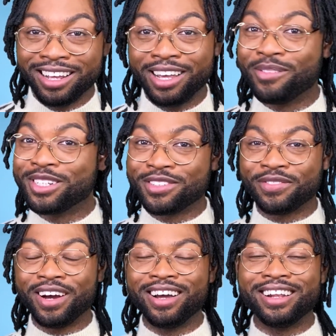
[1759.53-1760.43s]
It was
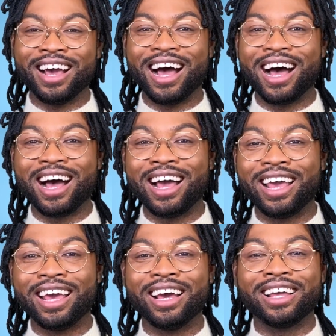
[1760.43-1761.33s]
fun.
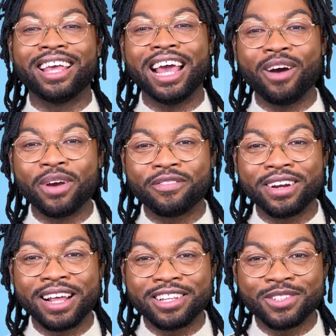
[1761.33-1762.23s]
I can't wait for
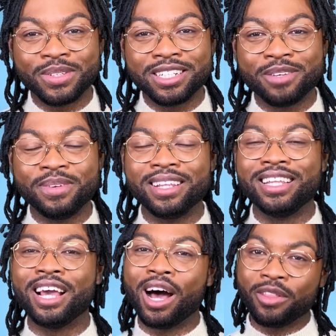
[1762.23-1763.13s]
next week to meet
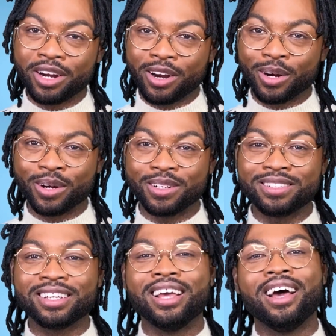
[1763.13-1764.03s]
the other girls.